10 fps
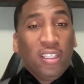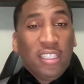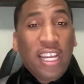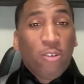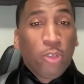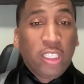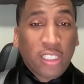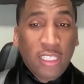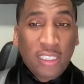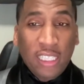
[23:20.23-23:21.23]
they
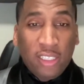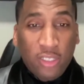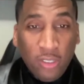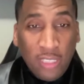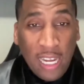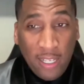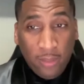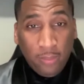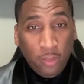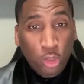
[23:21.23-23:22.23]
recently just took
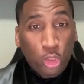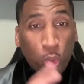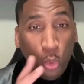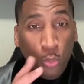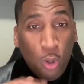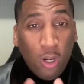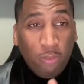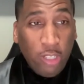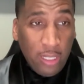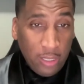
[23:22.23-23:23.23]
down 2 more
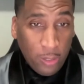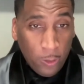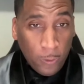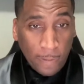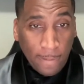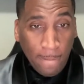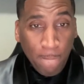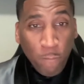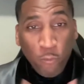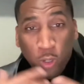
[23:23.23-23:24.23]
videos
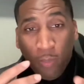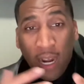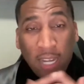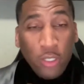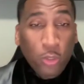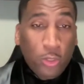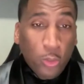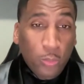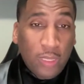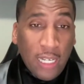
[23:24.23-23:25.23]
from our
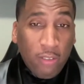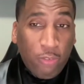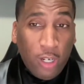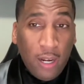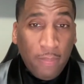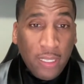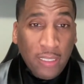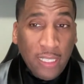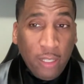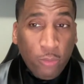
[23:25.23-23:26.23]
YouTube channel for our
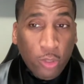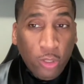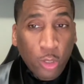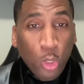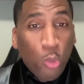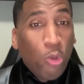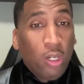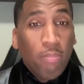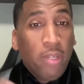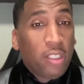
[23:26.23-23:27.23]
Money Network, where
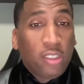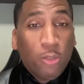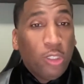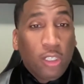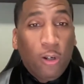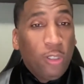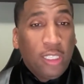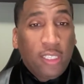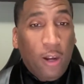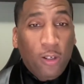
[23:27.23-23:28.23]
the minister was only
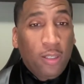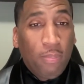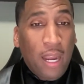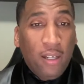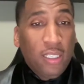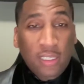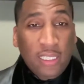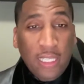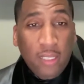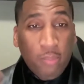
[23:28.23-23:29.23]
talking about us
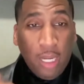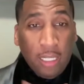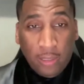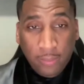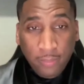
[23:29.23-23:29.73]
getting money.